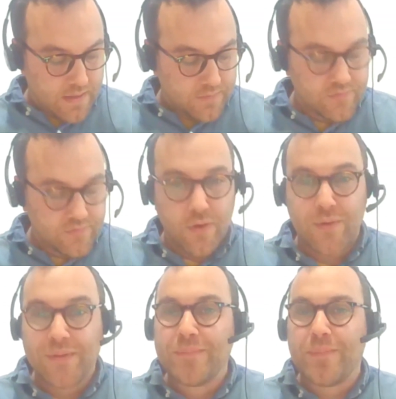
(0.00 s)

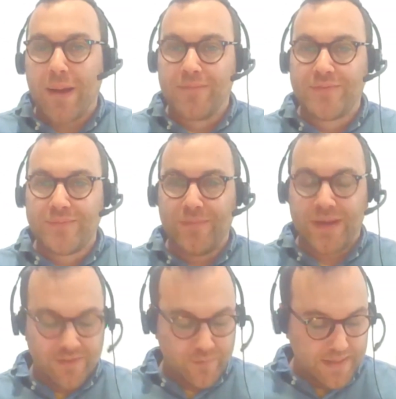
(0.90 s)
So perhaps we
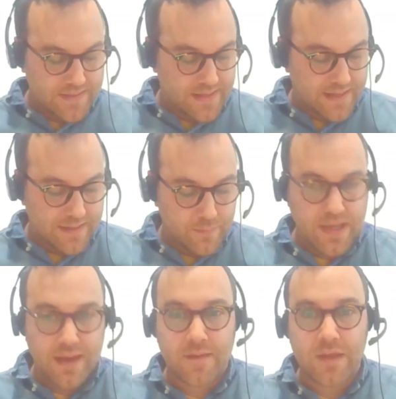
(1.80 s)
can speak to that a little
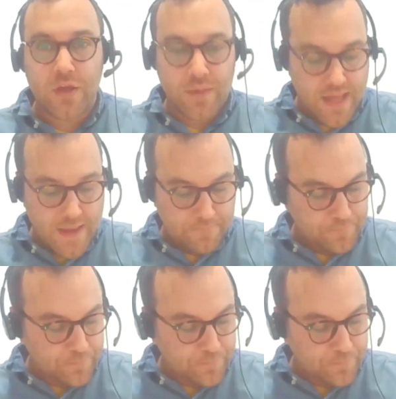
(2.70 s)
bit in the Q&A.